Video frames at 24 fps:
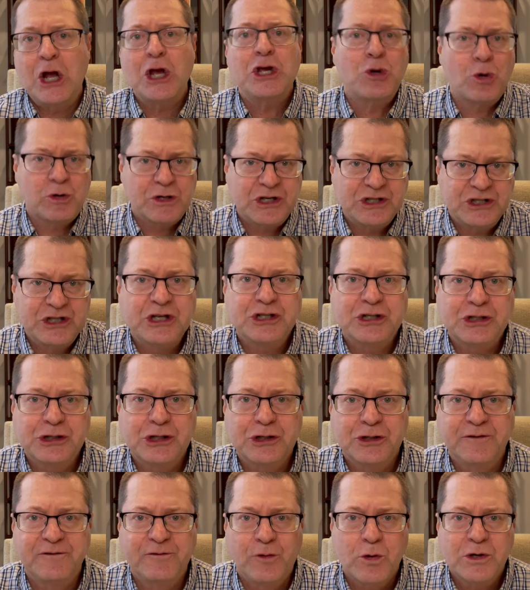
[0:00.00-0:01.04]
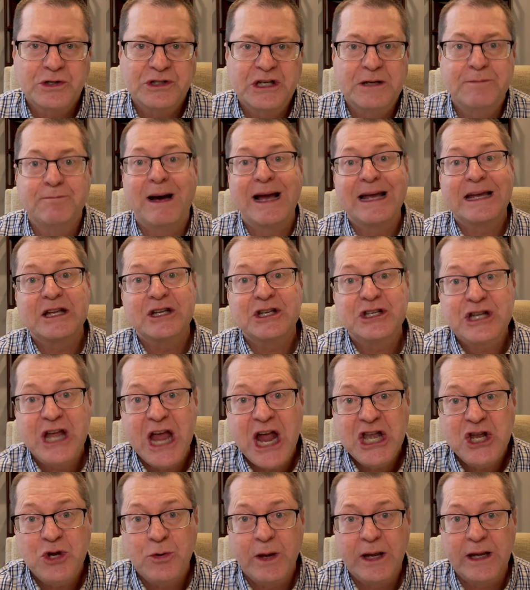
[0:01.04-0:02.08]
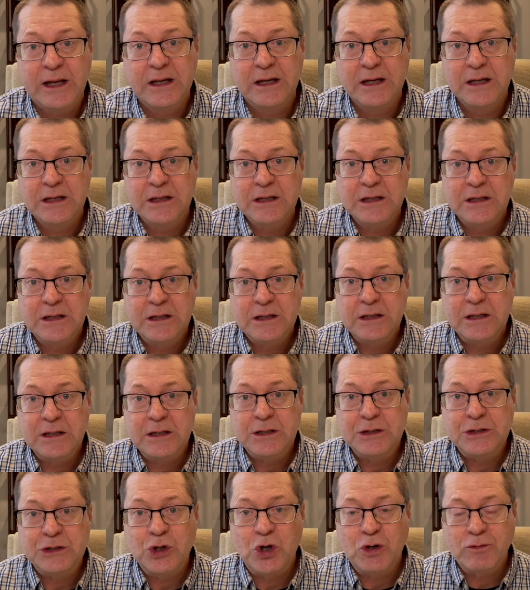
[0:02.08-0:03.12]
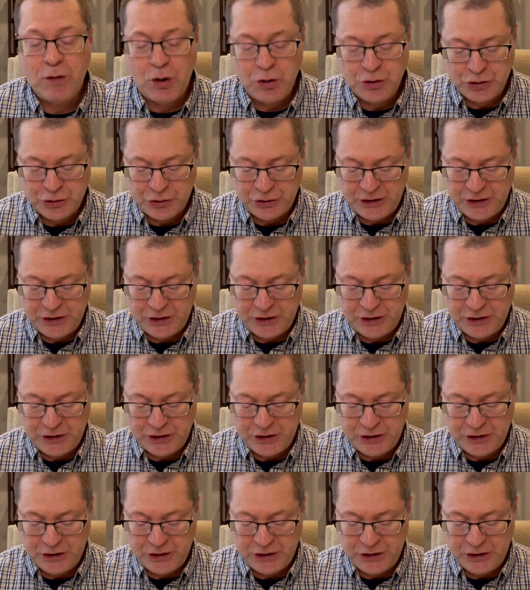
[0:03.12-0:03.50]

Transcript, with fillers: your decision to divorce him by continuing to emotionally